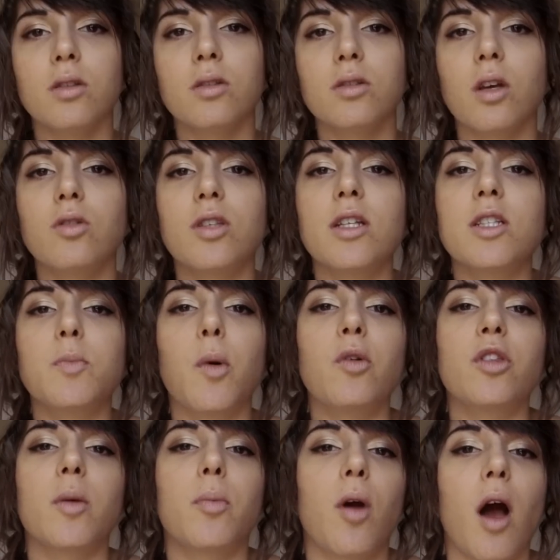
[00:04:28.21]
So since both
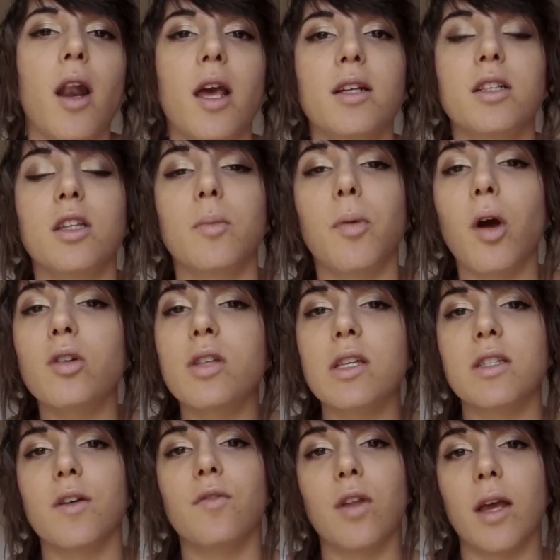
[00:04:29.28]
the product and the
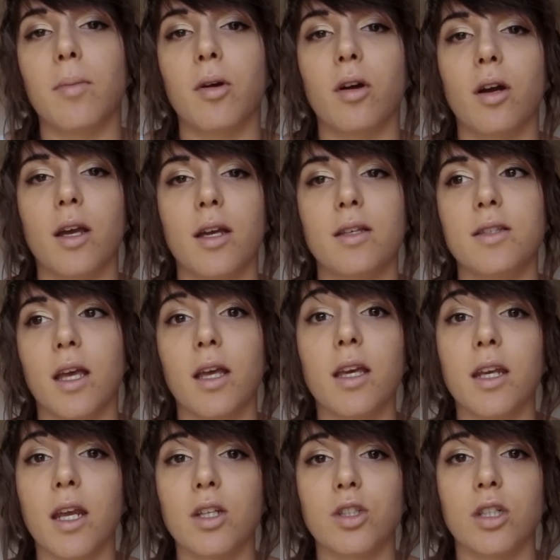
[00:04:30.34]
process of labor is
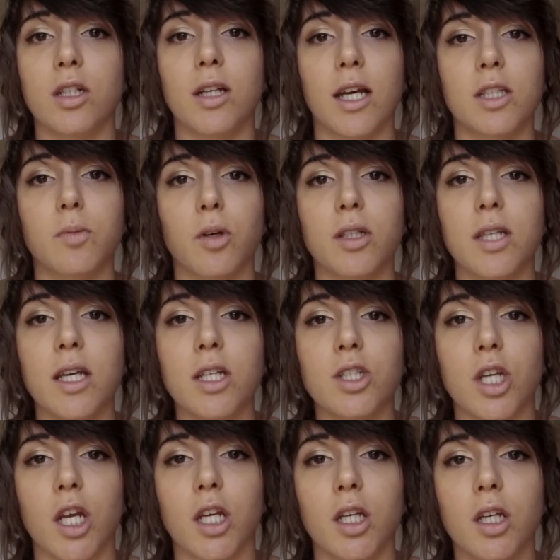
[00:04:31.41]
alienation and
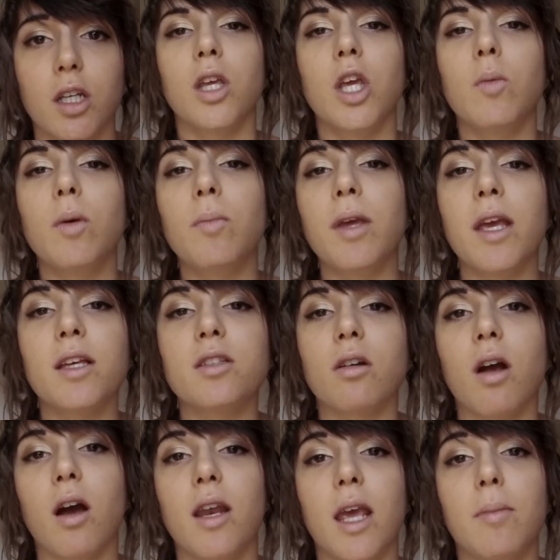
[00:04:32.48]
exploitation, human beings are
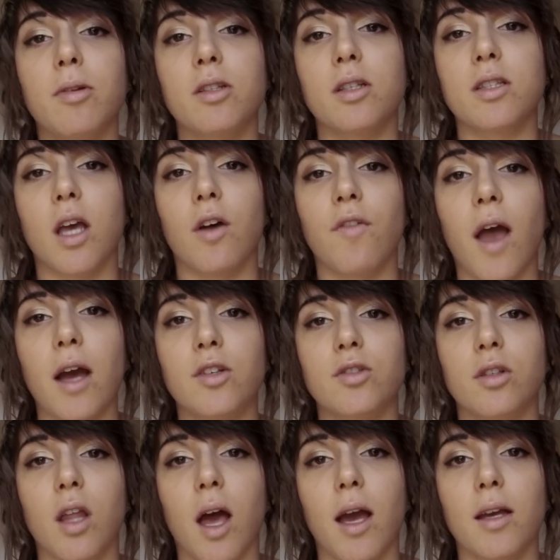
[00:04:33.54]
unable to
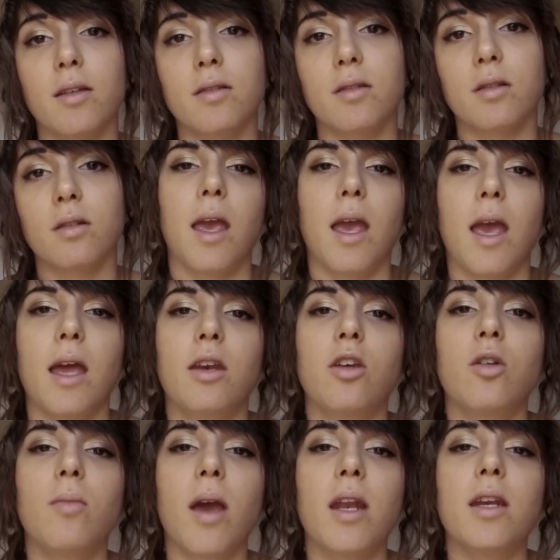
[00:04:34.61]
self-actualize. And
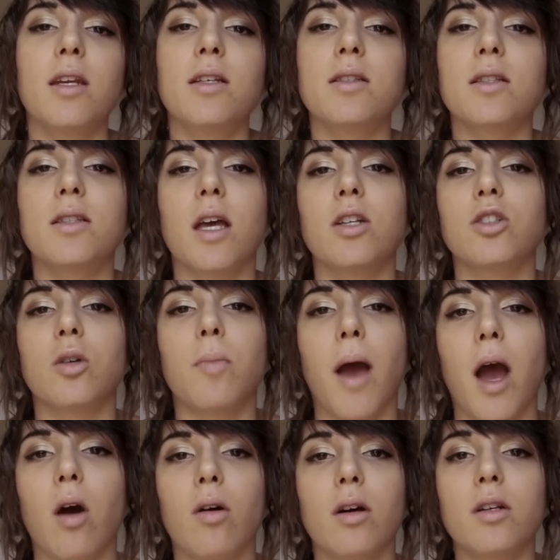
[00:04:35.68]
humanity's essential
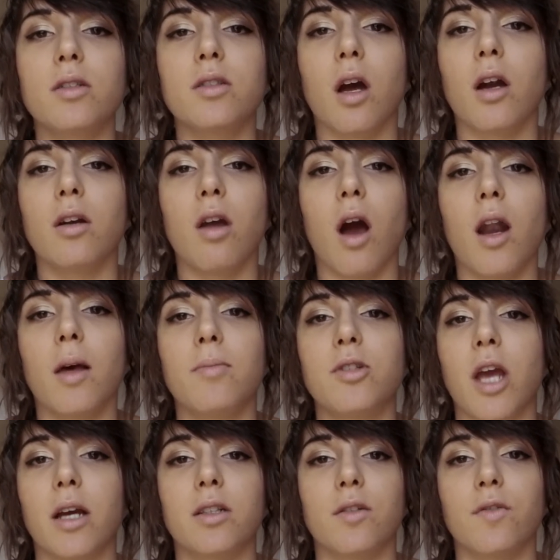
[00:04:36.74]
powers are not
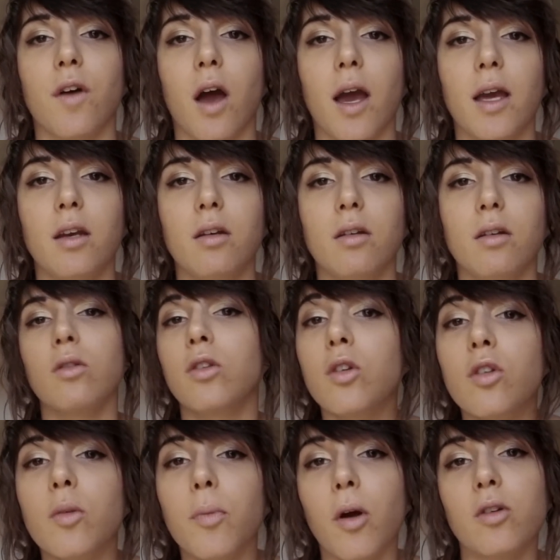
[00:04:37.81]
objectified through
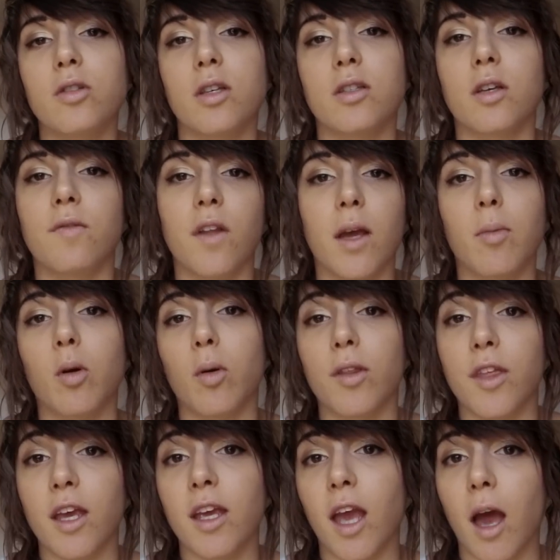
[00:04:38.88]
the process of labor
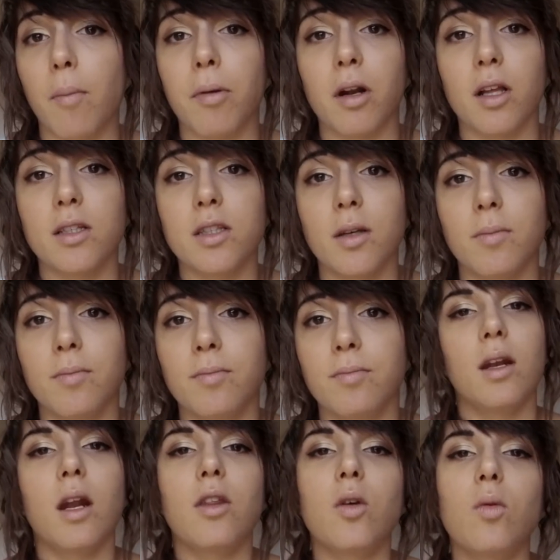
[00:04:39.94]
within capitalism.
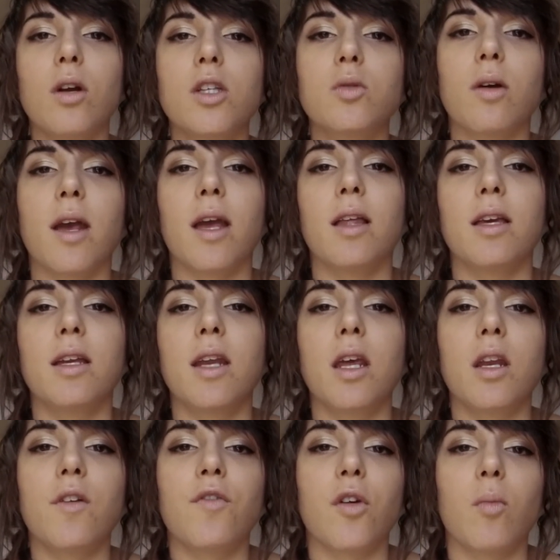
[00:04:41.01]
In other words, we're
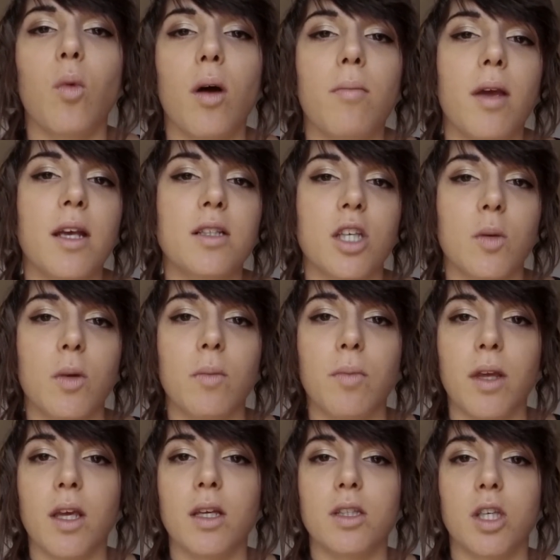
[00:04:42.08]
alienated from what makes human
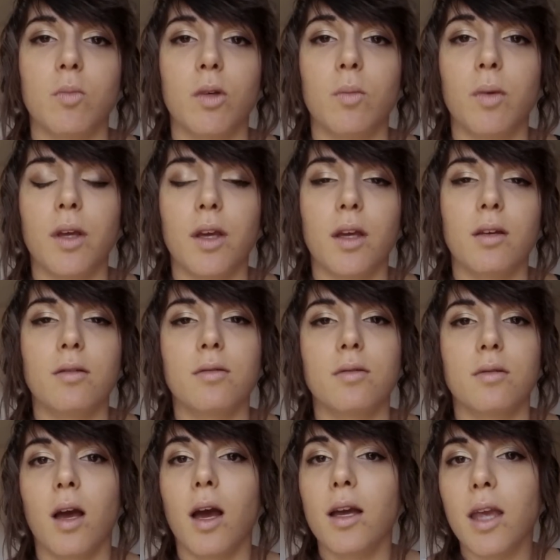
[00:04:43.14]
beings human
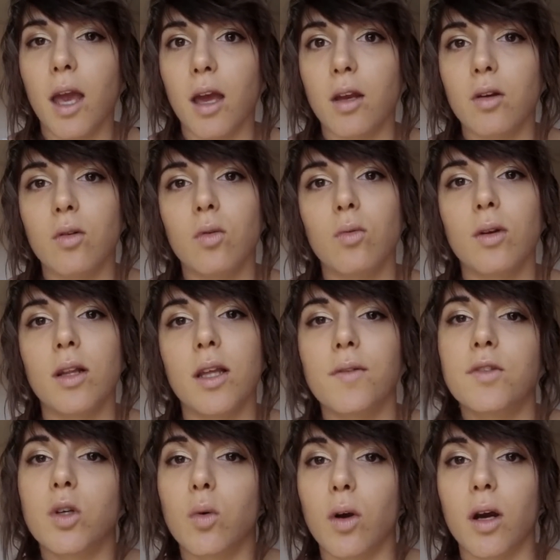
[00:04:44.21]
beings. Again, we live
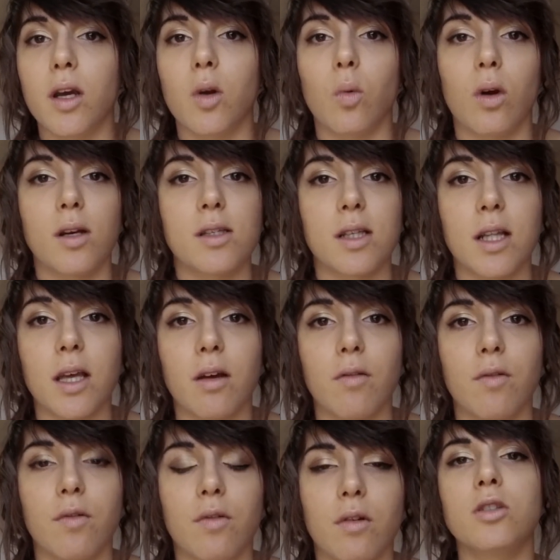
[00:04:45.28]
to work and work to live.
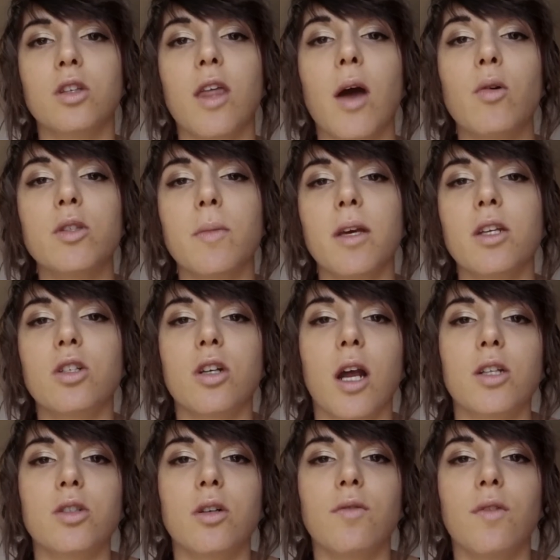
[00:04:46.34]
So that was my
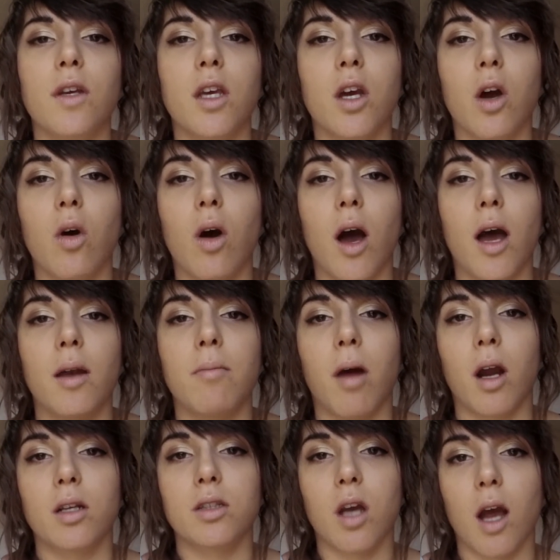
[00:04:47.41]
introductory video on
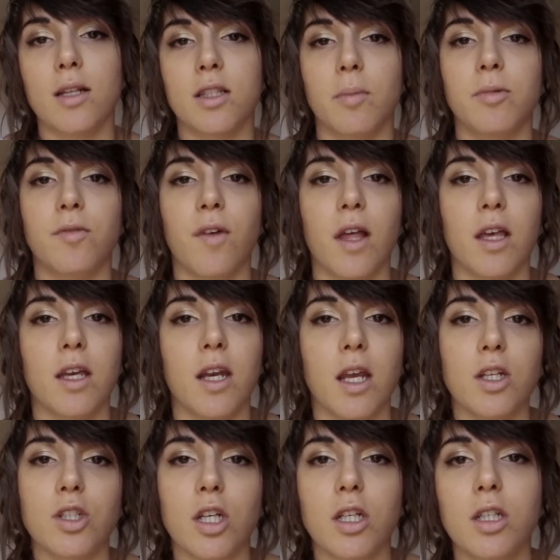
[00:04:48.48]
Marx's concept of
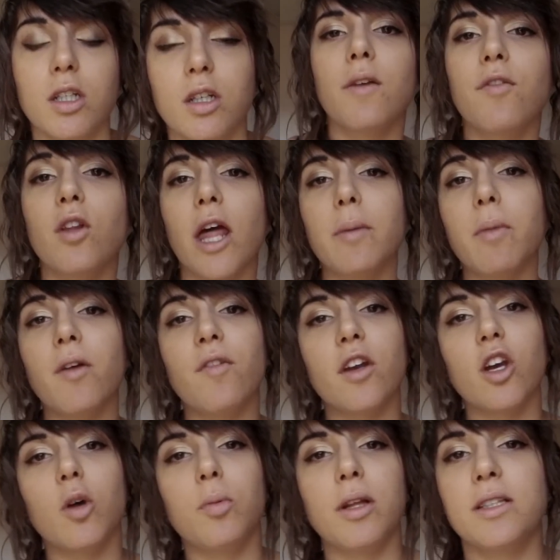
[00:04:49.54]
alienation. If you like my
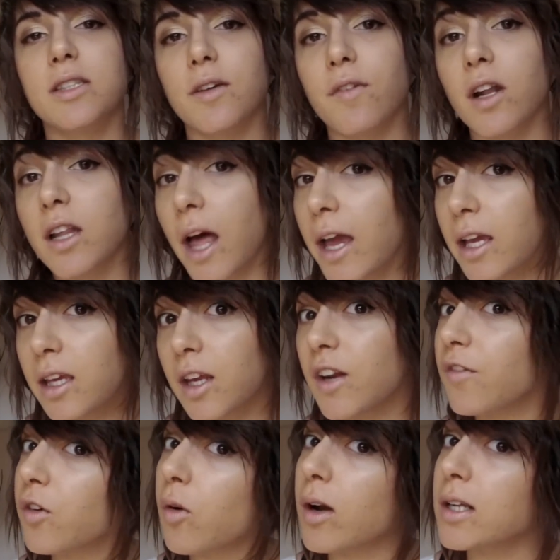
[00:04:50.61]
video, please give it a like, and
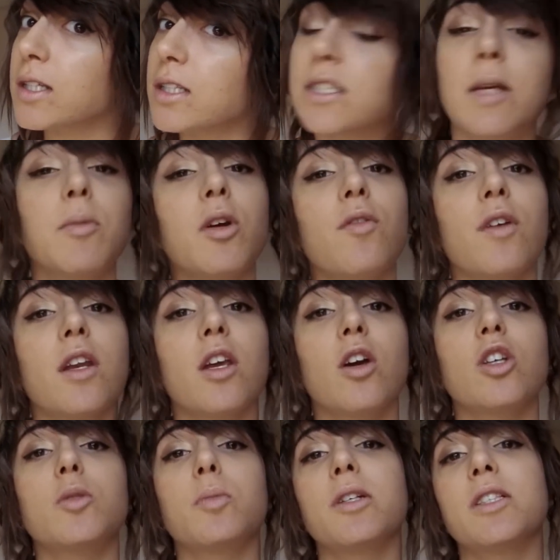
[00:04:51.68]
if you want to see similar
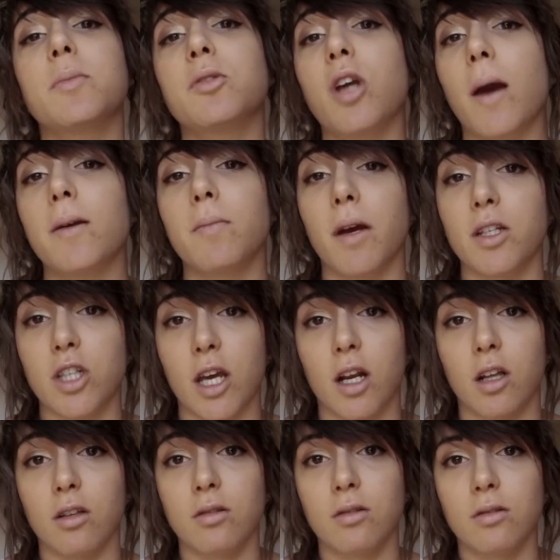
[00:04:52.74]
videos, please subscribe to my
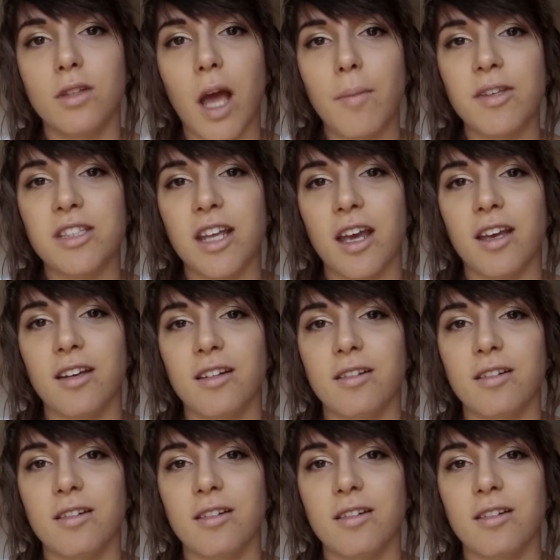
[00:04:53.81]
channel. Namaste!